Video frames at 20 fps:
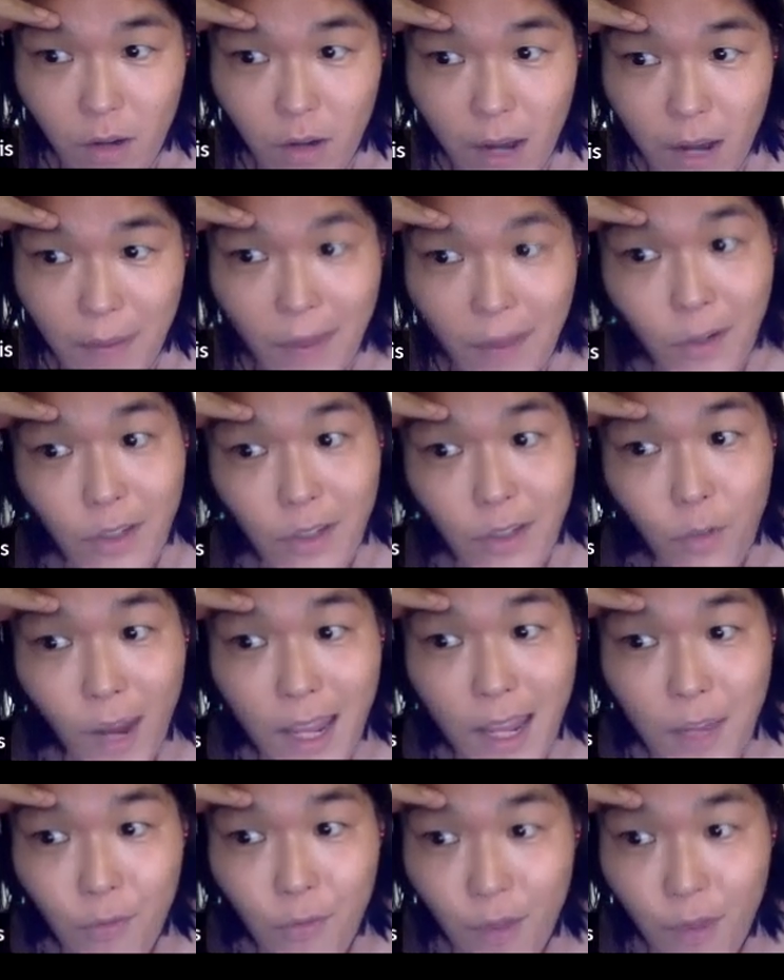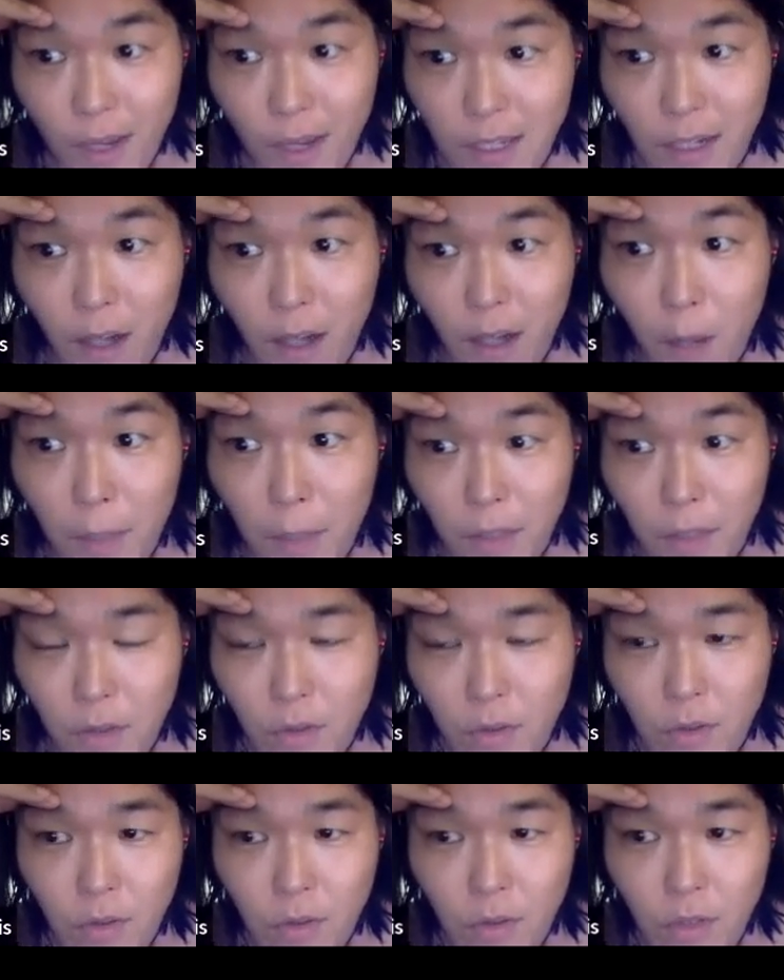I'm not going to write infinity, comma
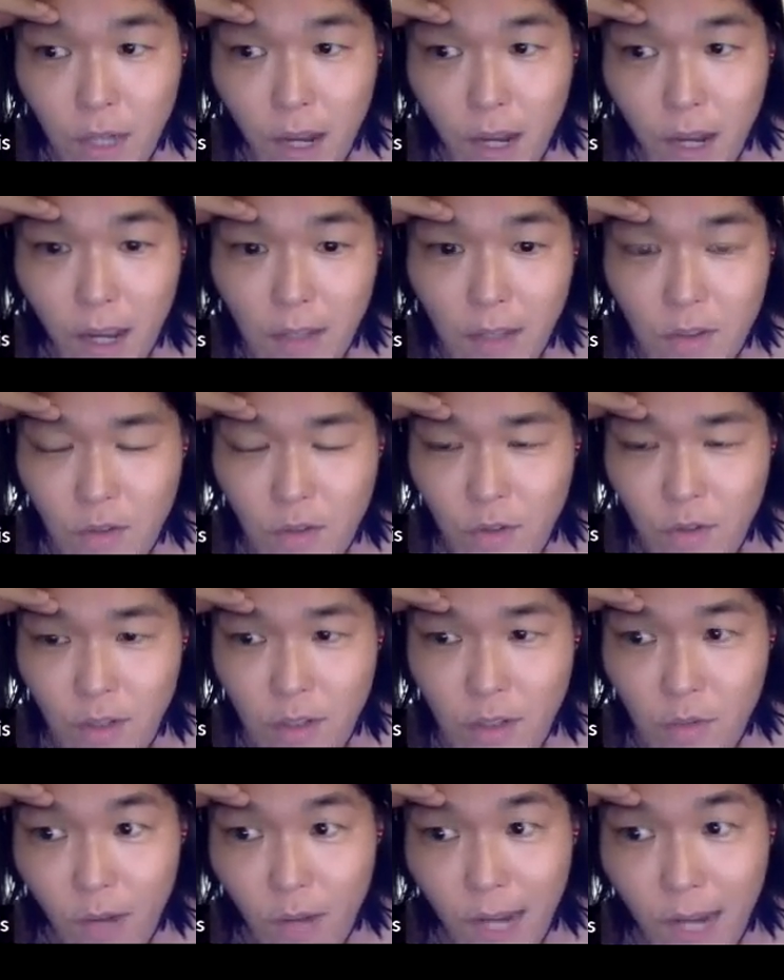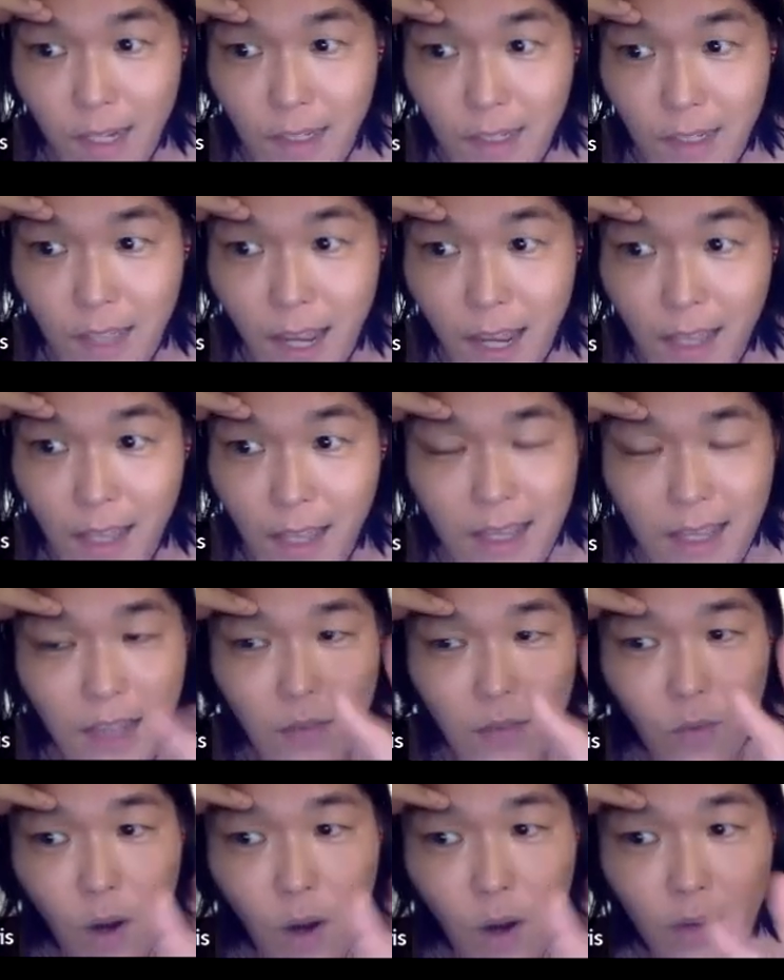2. Yeah, I had students writing that, and
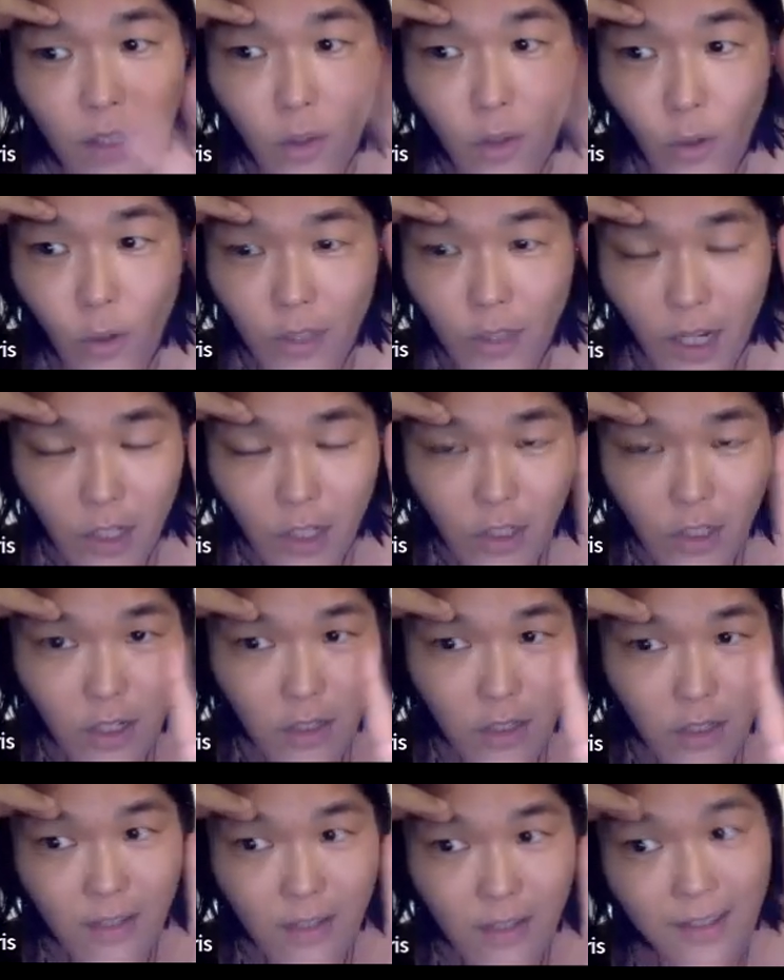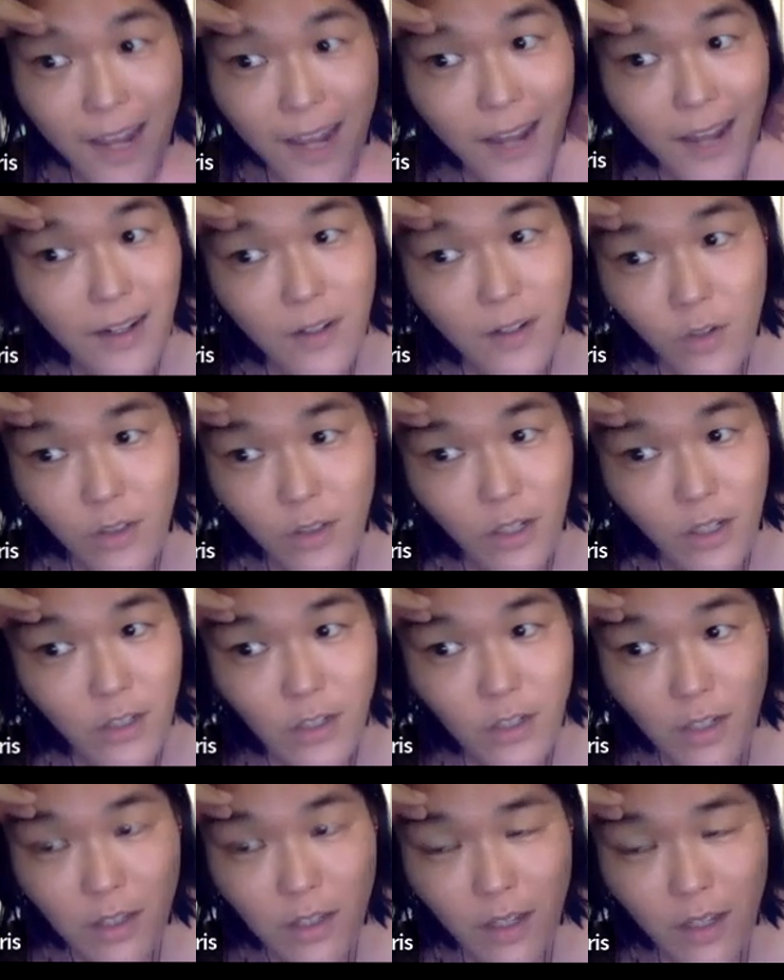that's wrong. The notation, the standard
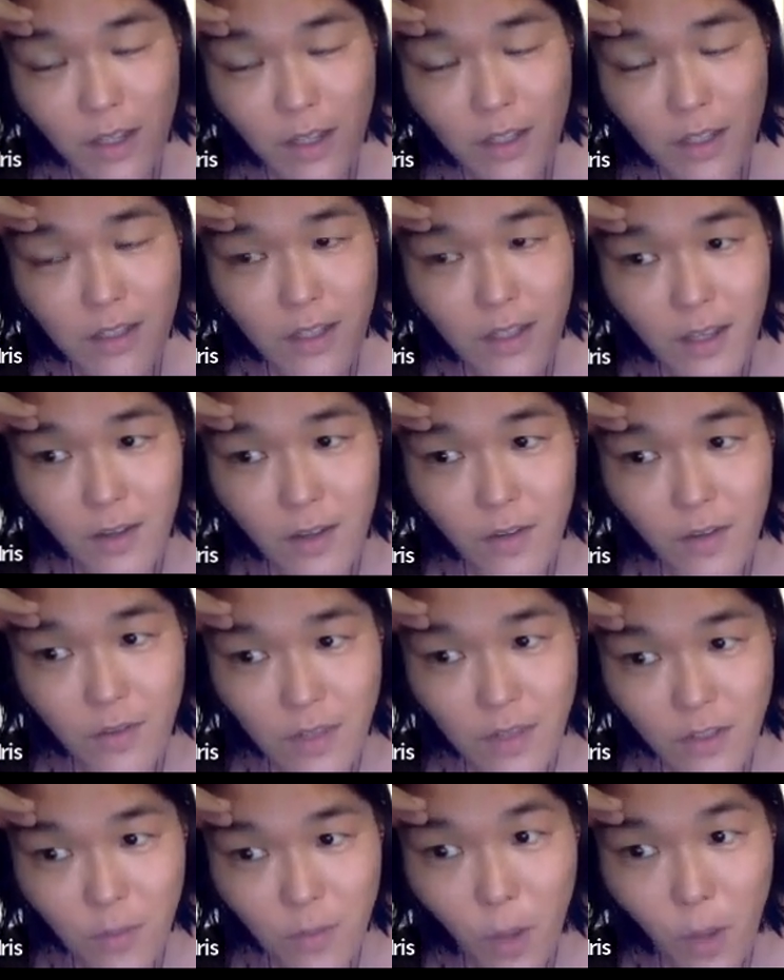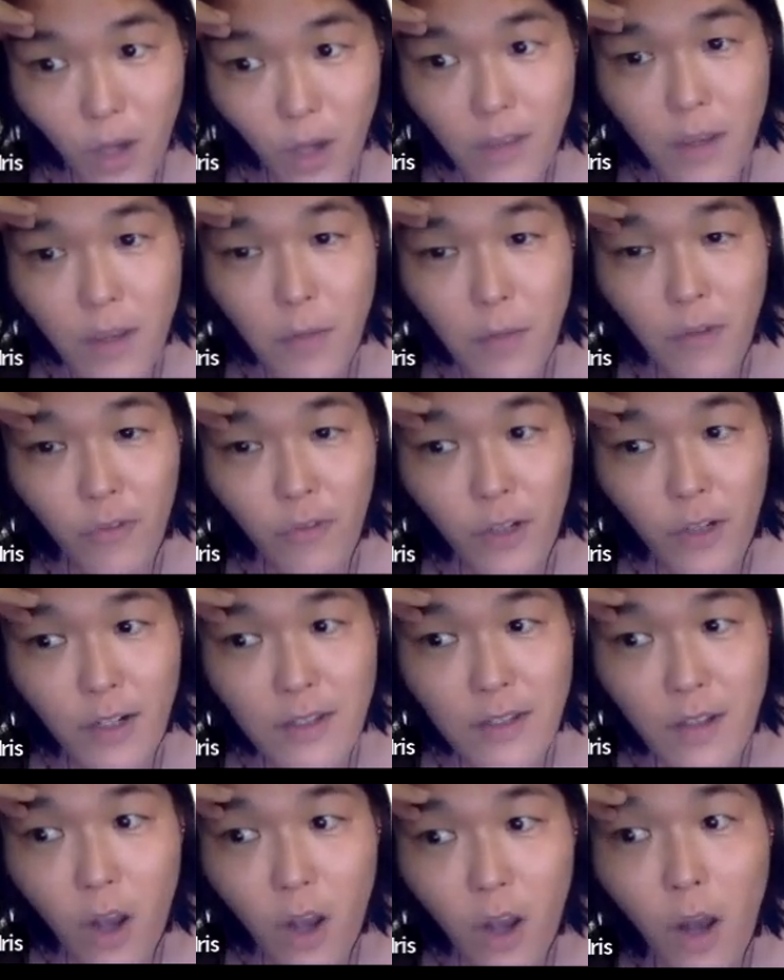notation is the smaller number
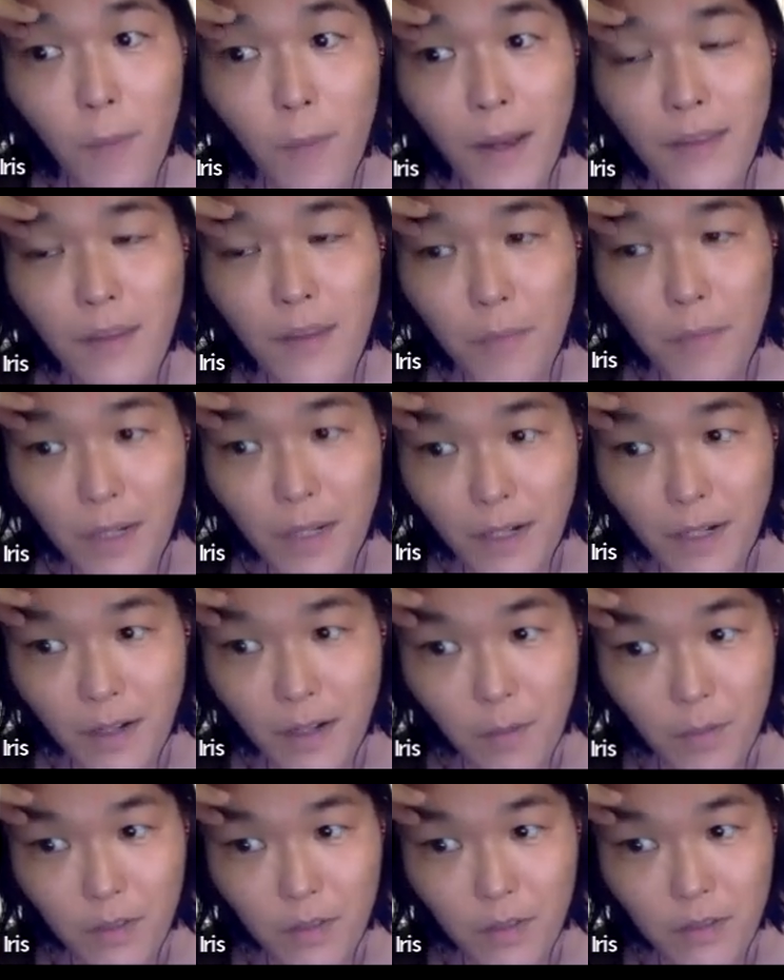first, comma, the bigger number.